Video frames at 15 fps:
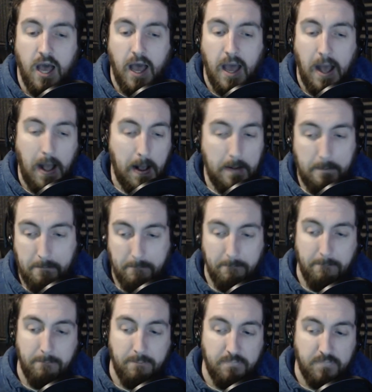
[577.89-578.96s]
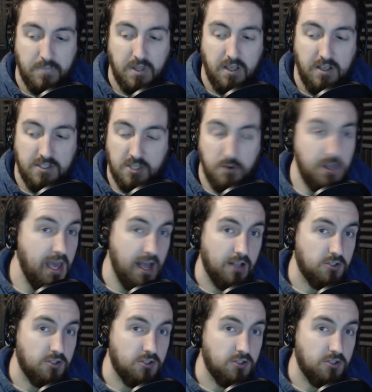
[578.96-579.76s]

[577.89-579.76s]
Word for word: Um, so yeah,